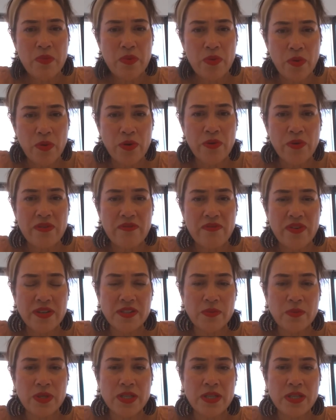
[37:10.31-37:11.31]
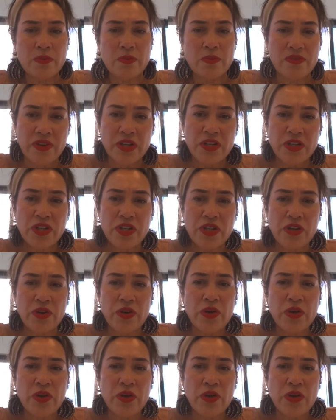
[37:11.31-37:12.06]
broader investment in prevention and